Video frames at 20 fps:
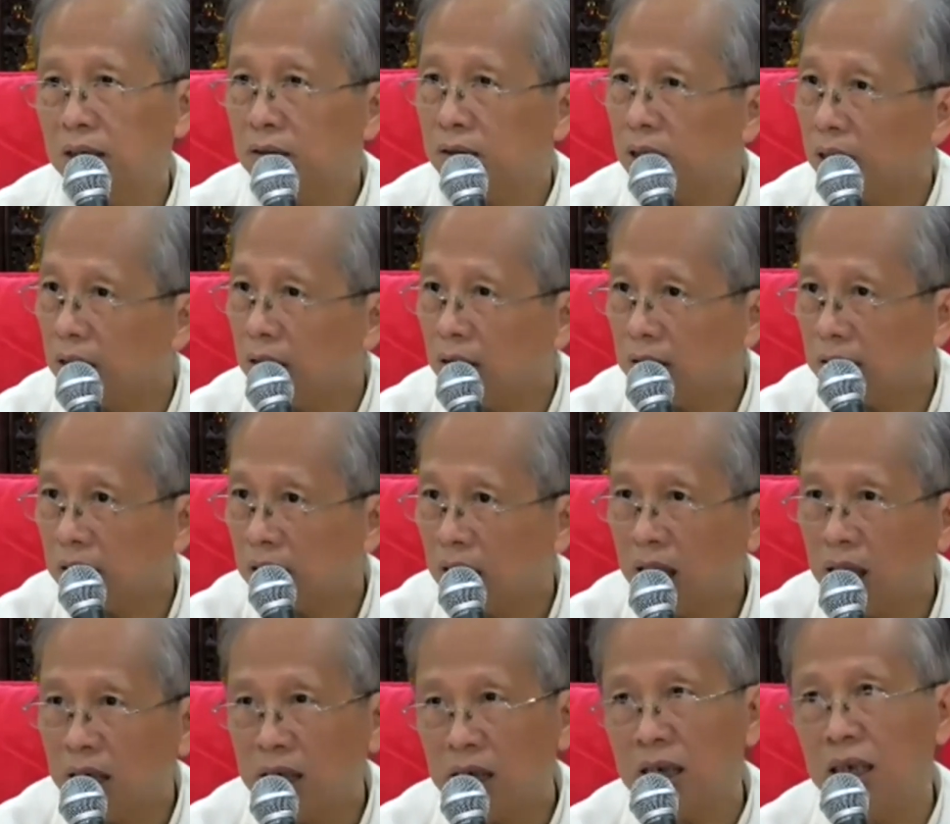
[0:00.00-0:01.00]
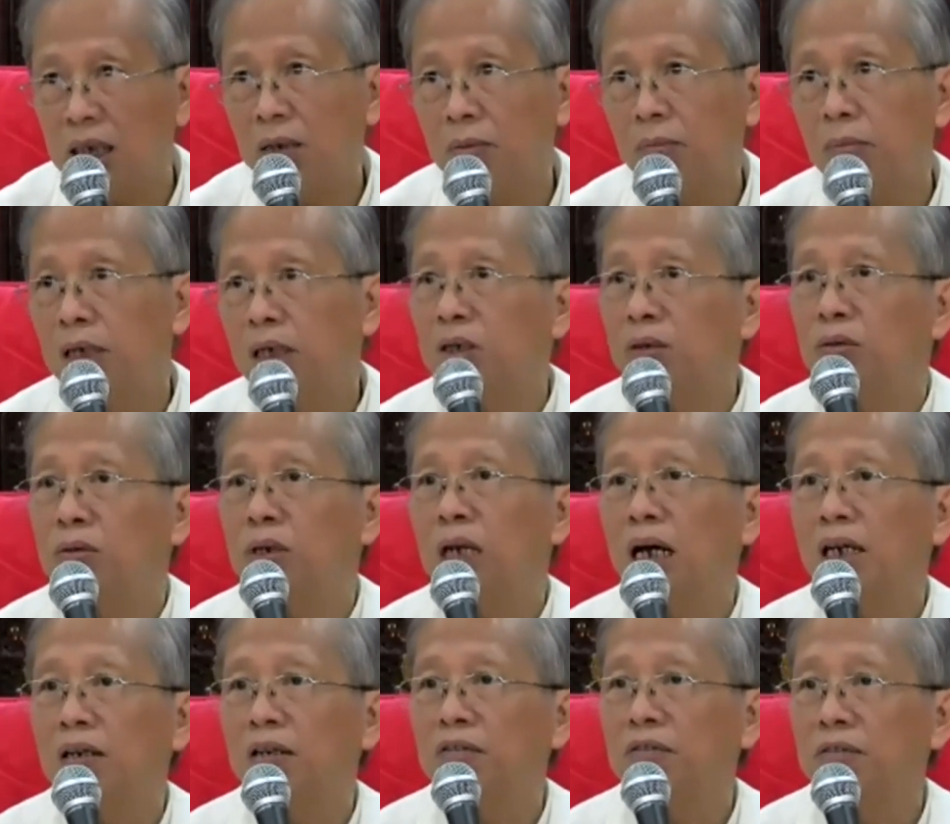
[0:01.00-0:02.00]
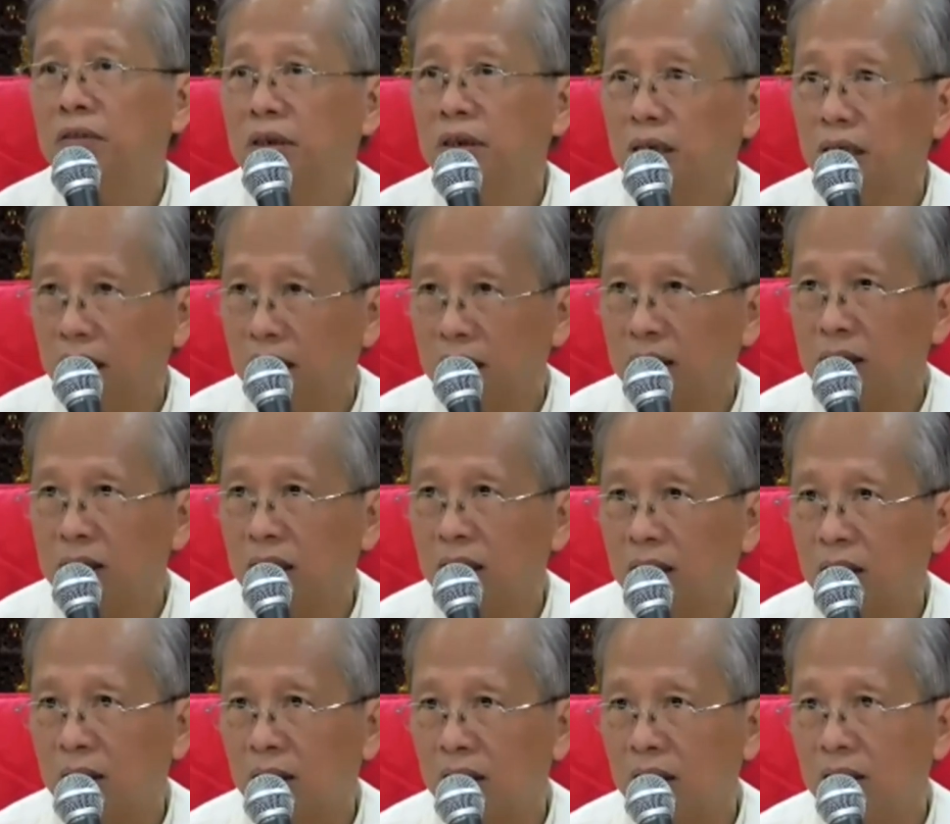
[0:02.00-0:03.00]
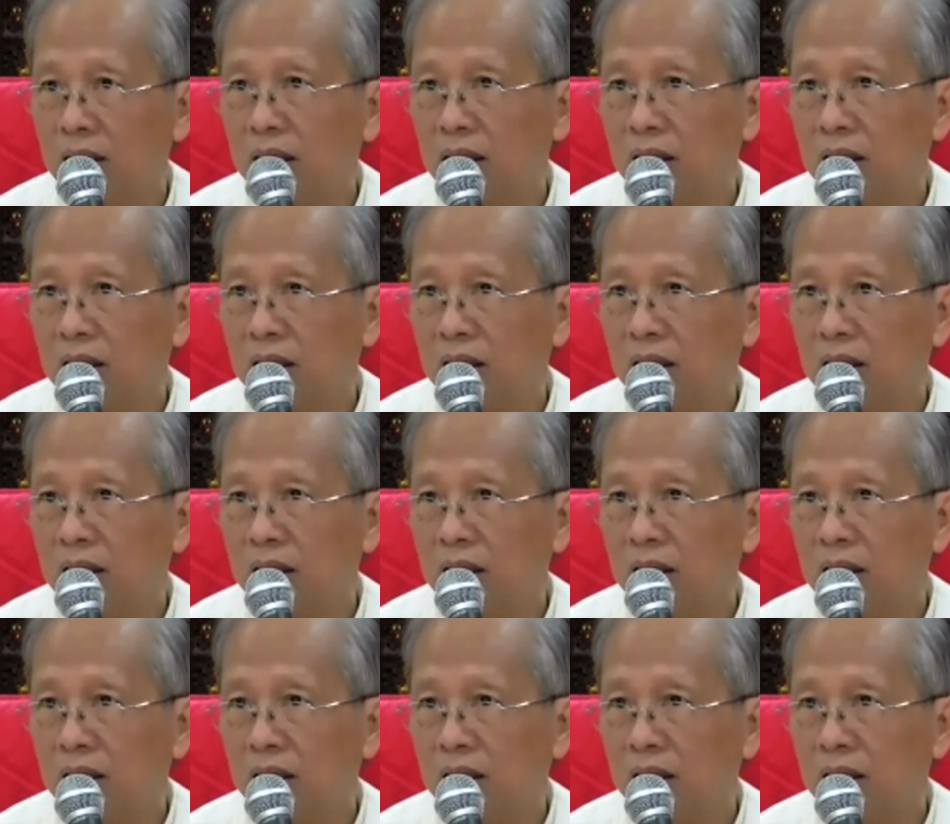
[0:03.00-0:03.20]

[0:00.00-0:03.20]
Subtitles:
you cannot relate the Dhamma to life. Understand? No?